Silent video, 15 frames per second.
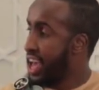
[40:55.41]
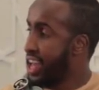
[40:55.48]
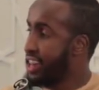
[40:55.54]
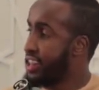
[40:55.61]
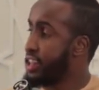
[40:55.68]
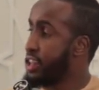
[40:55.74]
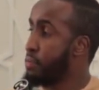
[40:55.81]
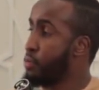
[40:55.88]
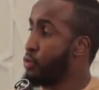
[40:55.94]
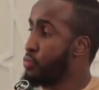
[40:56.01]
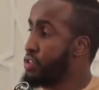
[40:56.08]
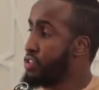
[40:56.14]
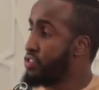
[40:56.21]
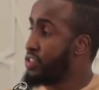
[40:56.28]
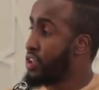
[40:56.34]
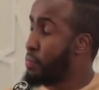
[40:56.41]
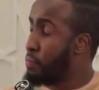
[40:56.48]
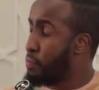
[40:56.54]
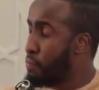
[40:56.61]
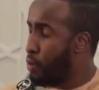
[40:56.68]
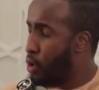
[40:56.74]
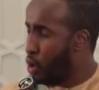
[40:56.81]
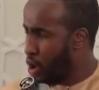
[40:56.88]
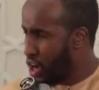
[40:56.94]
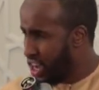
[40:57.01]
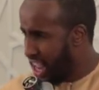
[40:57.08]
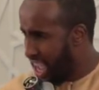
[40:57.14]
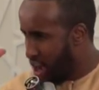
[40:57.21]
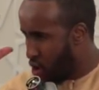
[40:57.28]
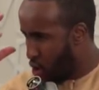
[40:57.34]
And tadabbur means to
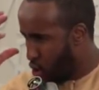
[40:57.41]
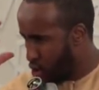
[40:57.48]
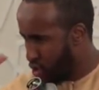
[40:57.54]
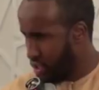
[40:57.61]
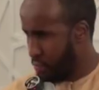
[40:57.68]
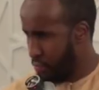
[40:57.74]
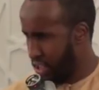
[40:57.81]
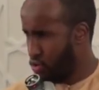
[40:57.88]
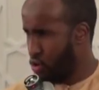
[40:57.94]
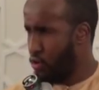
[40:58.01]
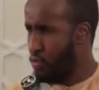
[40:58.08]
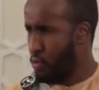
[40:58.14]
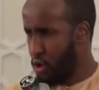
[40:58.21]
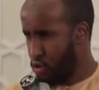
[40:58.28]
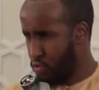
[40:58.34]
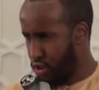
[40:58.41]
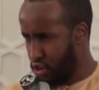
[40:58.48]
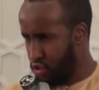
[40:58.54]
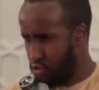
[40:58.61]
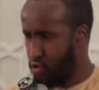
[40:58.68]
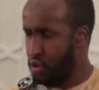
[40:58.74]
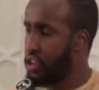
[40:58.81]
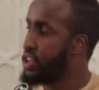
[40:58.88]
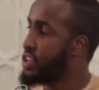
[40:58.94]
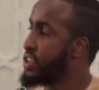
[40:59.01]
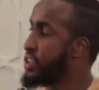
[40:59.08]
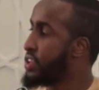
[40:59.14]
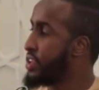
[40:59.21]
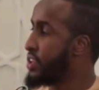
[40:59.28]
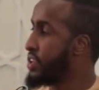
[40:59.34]
ponder and contemplate over what you've understood.
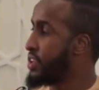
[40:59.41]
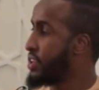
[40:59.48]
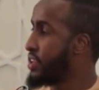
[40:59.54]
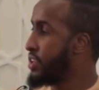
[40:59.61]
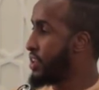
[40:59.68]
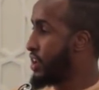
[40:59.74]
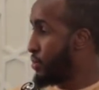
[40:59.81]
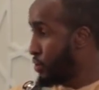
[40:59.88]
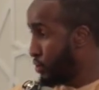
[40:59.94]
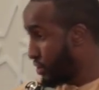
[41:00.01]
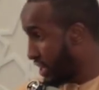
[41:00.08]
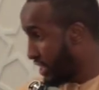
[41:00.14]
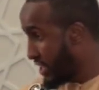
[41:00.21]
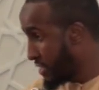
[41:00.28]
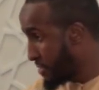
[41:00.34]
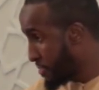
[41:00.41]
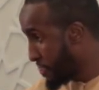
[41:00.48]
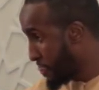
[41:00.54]
Are we all together?